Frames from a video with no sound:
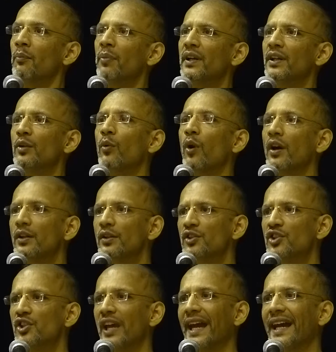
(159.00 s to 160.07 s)
But you want to
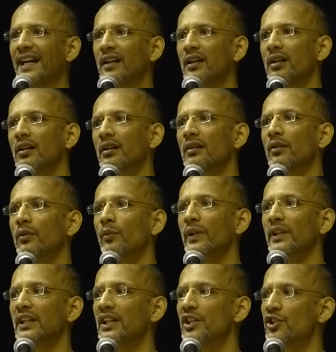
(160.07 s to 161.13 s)
check
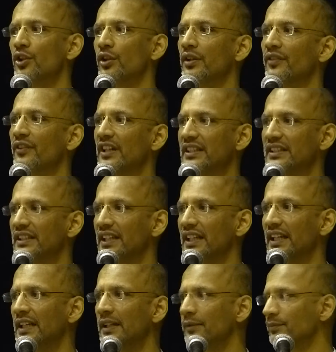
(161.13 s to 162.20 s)
with each
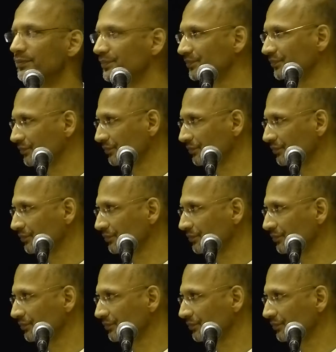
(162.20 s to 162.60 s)
university